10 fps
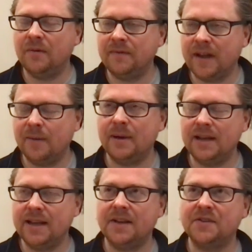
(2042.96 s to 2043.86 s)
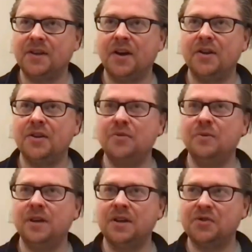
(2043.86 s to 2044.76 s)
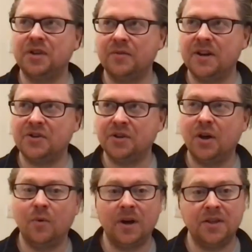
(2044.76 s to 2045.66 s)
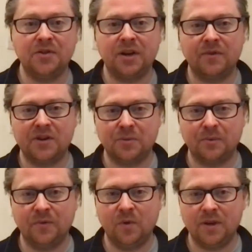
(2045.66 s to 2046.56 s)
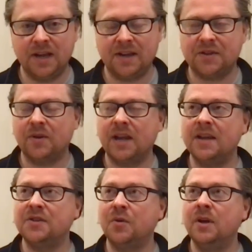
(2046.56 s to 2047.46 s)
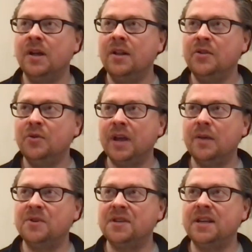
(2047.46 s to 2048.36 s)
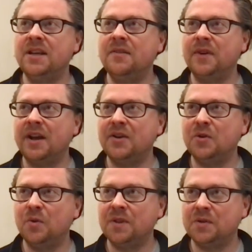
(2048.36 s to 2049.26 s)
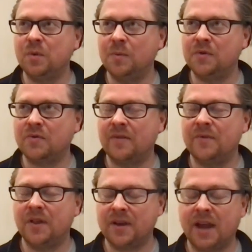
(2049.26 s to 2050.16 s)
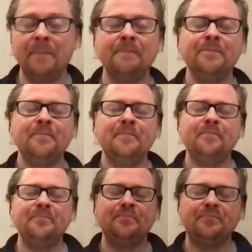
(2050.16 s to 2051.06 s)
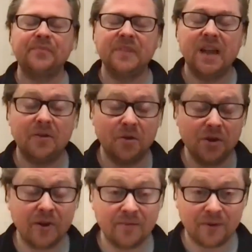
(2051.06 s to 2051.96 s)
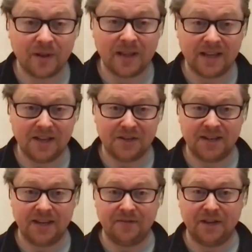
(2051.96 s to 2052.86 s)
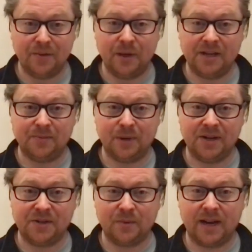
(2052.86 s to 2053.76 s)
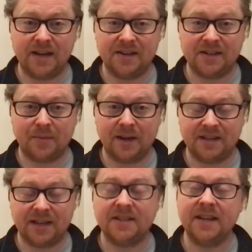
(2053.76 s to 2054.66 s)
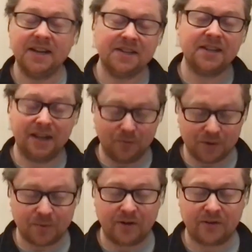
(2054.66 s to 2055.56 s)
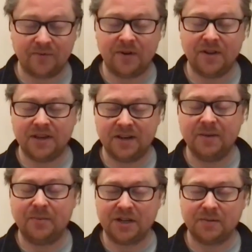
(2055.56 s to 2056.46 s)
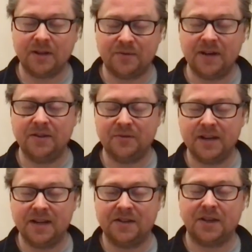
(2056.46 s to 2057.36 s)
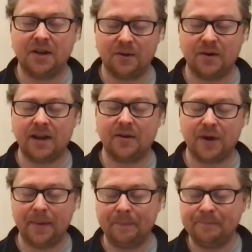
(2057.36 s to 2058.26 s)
family? Yes. Are you last generation? No. Are you generation before? Yes. Okay. So your name is Steve, and you're this woman's grandfather. Okay. I've got your grandfather here, Steve. He, he's passed away. Does that make sense? Yes, he was my grandfather that did pass away three three years ago. Okay, great.